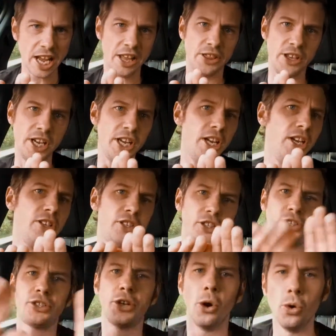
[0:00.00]
these
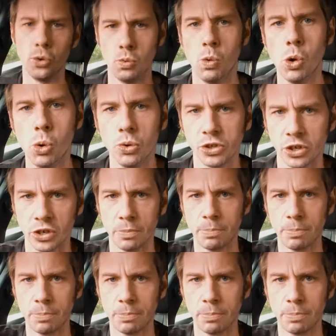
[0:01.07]
stone walls are going to